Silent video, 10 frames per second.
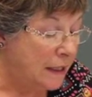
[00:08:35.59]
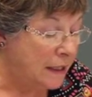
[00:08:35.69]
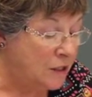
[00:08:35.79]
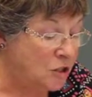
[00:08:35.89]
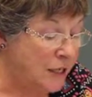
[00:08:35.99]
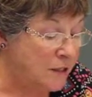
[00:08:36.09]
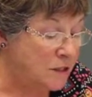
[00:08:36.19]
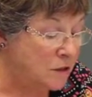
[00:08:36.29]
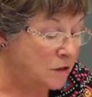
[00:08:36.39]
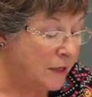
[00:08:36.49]
In
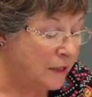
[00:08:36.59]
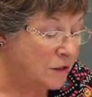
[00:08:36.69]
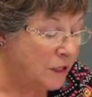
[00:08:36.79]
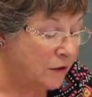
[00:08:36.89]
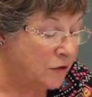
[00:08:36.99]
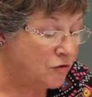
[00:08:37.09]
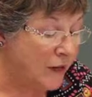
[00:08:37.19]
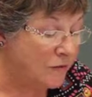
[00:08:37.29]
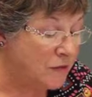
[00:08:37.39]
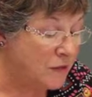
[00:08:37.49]
shelters at Groundtown, a
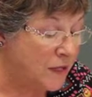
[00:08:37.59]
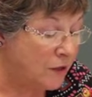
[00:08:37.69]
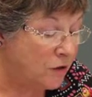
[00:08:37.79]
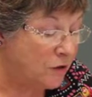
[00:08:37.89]
draft of 10